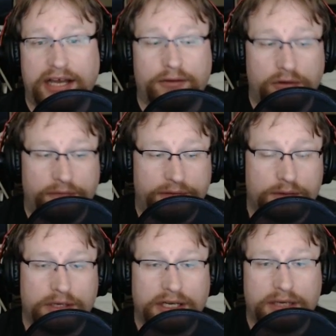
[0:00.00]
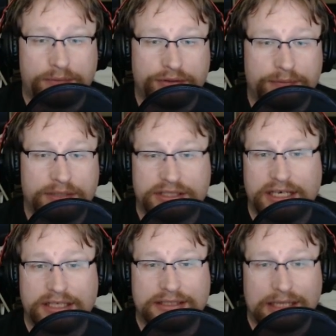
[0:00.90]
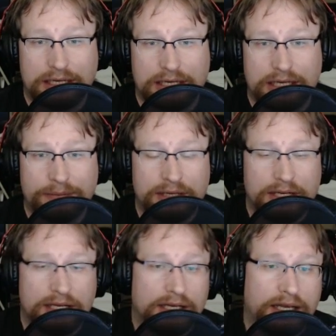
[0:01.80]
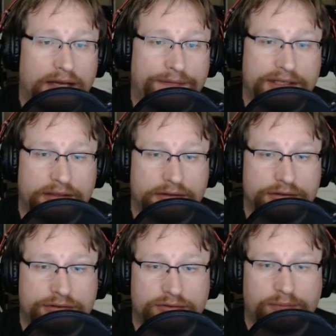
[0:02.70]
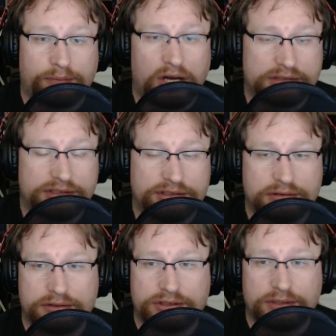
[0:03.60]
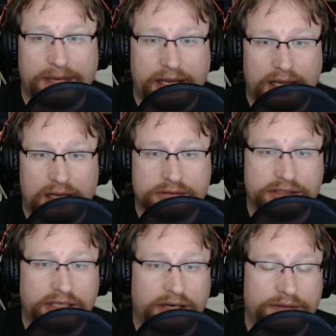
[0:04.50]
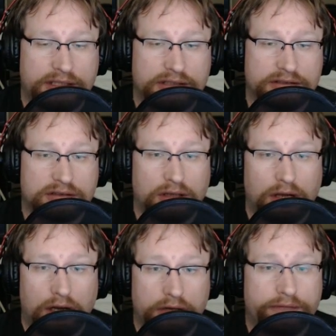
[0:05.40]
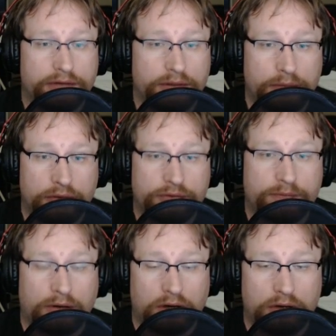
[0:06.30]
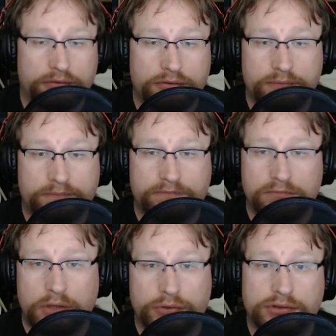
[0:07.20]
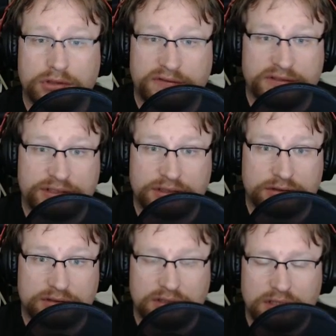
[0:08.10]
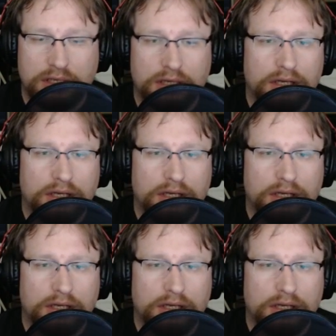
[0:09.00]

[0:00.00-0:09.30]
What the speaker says: I can review it at pretty much any time. Everything goes through a proxy service at my house, and everything is logged for the most part through most services.